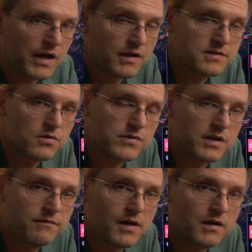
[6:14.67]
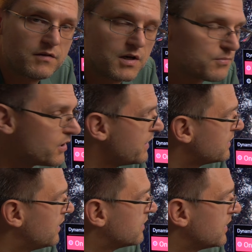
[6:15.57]
it is already very, very
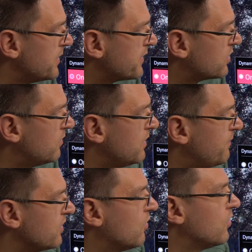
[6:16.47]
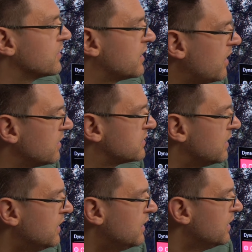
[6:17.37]
bright, and dynamic tone mapping on can't
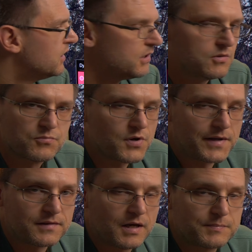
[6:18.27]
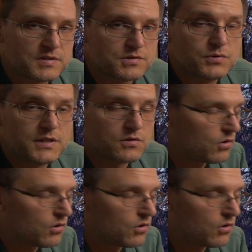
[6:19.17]
brighten up the screen at